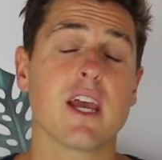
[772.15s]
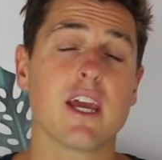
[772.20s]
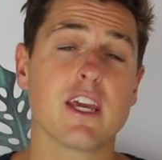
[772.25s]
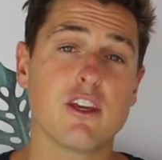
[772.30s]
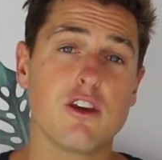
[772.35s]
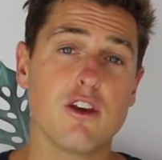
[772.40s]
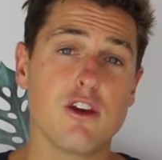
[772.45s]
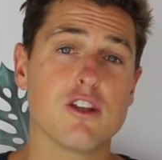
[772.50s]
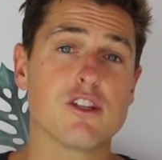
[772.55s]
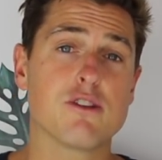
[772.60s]
a
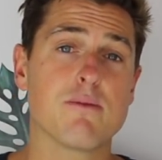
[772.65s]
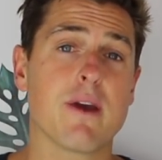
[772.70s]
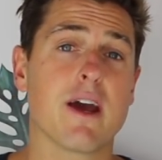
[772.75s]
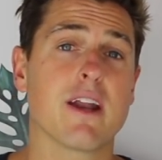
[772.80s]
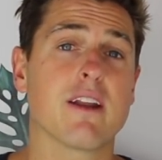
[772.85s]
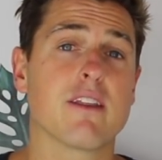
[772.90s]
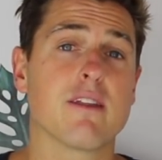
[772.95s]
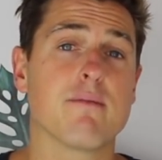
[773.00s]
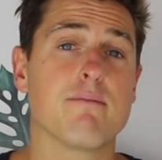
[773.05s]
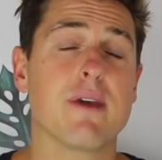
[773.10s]
huge
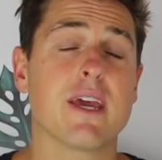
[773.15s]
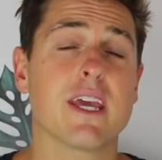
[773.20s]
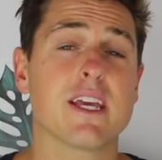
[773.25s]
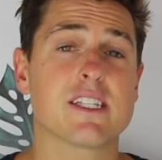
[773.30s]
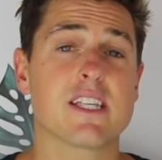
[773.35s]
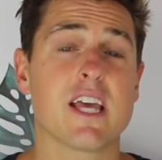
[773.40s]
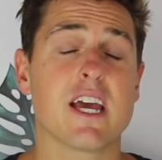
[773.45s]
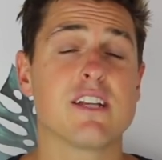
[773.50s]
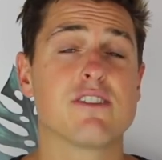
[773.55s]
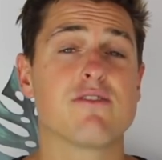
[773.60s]
amount of the
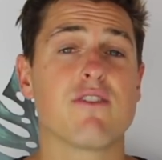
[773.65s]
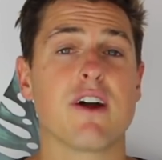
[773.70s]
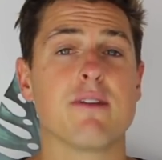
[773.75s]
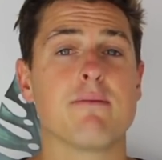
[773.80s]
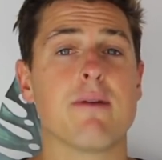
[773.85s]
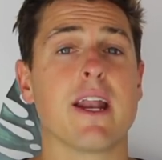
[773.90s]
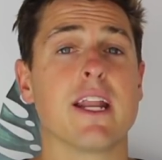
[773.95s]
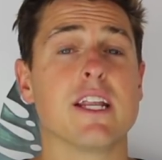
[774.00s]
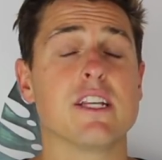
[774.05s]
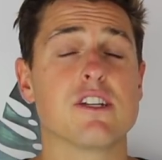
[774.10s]
biggest hedge
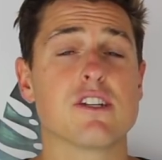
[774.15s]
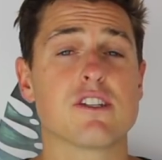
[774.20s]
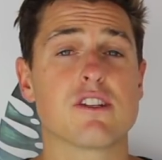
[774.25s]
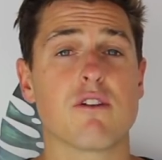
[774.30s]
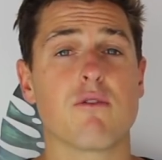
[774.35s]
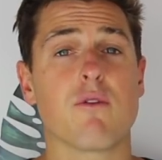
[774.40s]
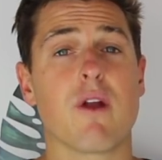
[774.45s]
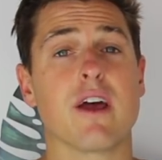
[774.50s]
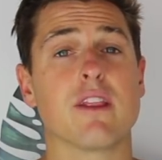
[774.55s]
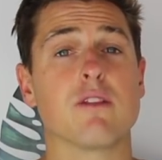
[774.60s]
fund managers
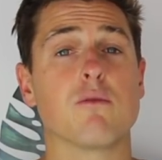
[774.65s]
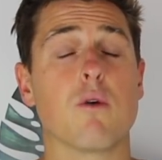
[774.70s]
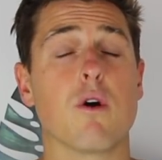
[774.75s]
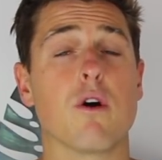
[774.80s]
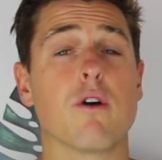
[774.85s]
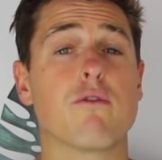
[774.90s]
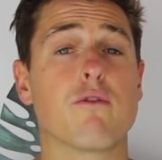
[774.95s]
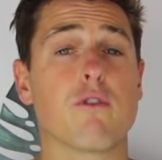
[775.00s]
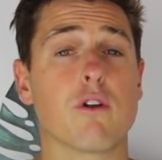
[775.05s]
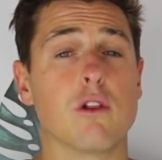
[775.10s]
around the
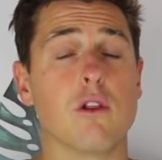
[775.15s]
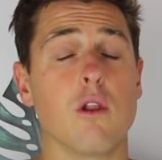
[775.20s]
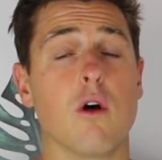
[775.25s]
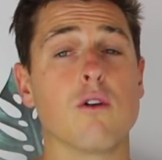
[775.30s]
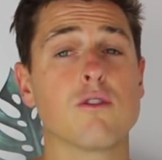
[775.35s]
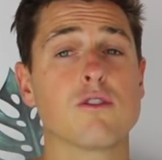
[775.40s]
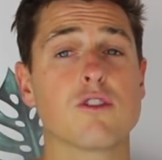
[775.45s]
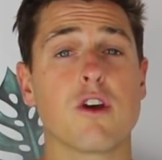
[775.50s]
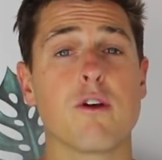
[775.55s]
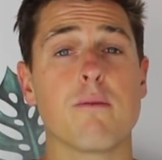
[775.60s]
world for a
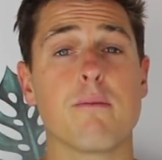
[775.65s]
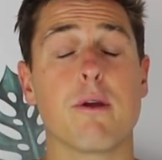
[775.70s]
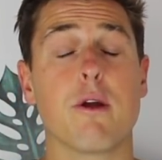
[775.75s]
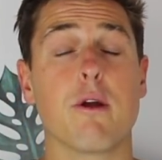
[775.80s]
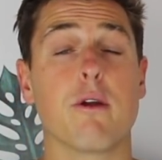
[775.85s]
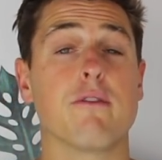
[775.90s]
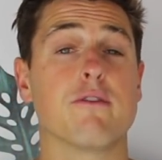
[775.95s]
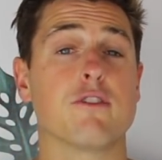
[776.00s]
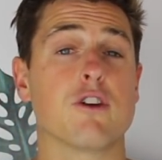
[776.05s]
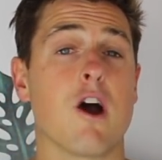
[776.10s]
long term
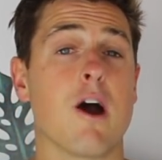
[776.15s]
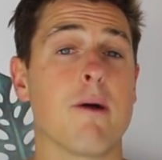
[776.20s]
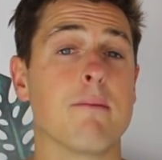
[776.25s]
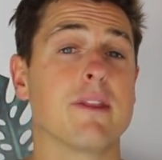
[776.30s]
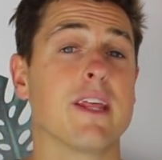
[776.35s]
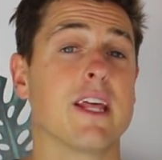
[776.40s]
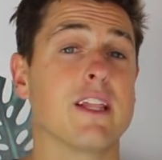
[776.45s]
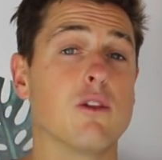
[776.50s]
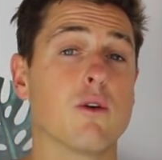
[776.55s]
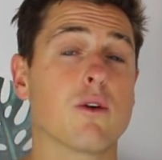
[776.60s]
period of time
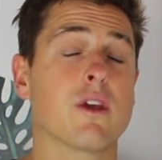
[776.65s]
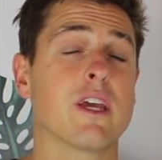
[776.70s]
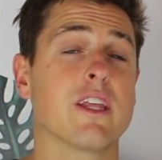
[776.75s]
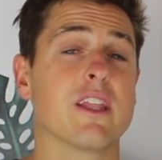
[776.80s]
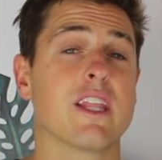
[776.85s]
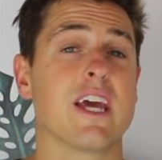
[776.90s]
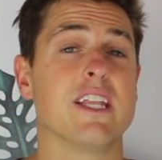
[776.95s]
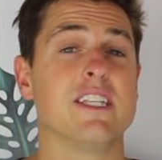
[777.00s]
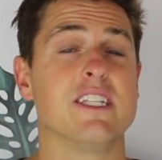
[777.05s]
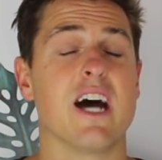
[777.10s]
and then looking
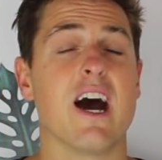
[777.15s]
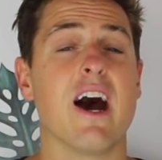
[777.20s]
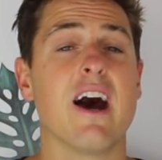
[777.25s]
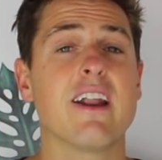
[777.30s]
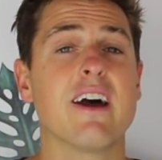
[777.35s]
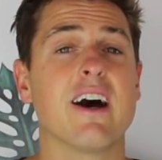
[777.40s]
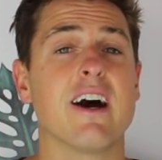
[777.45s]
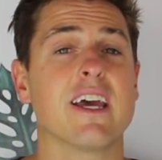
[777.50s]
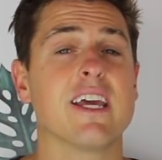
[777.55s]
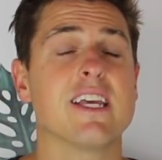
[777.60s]
at their
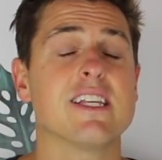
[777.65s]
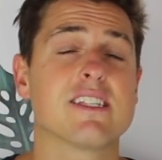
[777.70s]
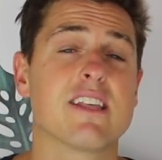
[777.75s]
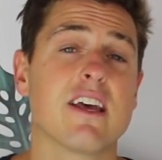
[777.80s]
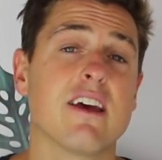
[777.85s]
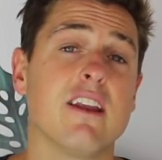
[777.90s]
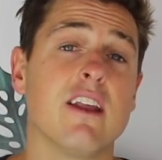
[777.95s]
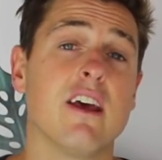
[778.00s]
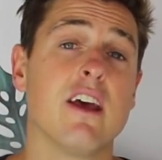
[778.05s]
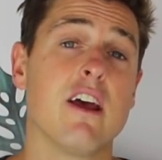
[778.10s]
data is
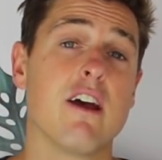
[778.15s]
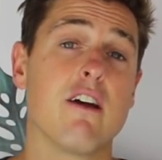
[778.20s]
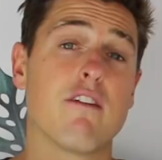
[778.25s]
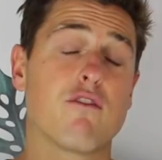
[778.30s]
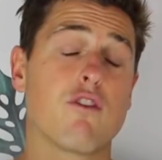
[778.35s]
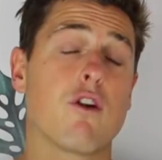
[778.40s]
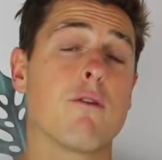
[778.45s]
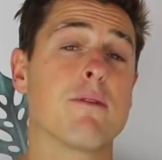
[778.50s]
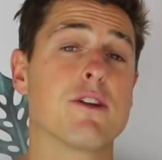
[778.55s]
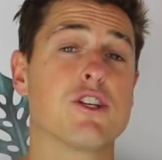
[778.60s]
that
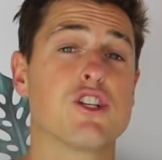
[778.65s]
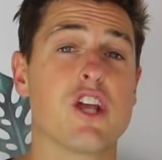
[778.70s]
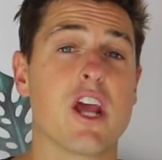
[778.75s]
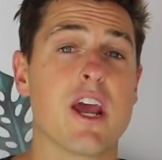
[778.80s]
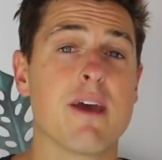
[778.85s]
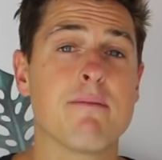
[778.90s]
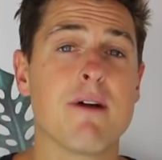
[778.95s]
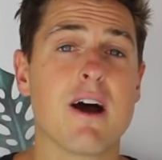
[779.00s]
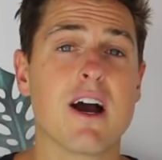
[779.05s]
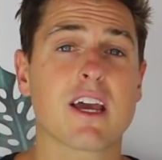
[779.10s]
from a
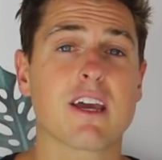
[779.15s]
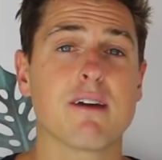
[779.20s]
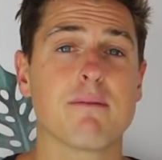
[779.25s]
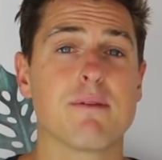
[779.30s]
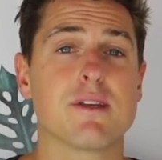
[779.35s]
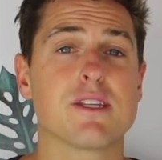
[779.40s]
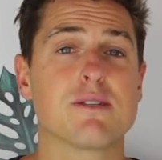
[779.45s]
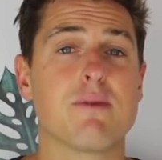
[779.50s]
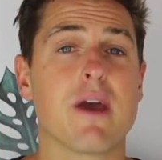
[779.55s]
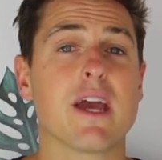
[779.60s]
share
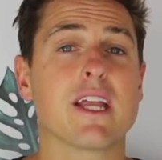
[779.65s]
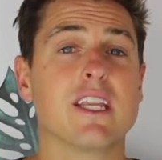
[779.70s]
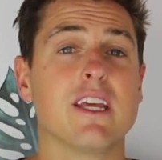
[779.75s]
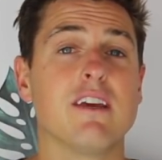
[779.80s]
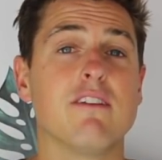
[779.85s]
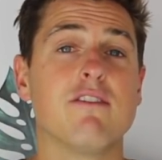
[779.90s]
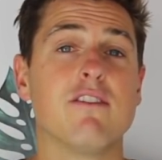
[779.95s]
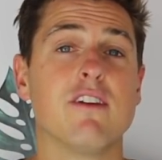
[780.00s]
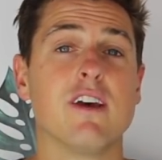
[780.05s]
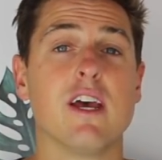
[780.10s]
market
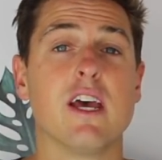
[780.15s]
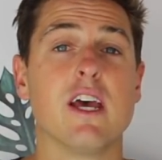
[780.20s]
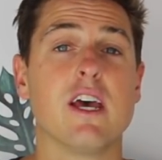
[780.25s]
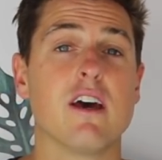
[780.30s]
perspective,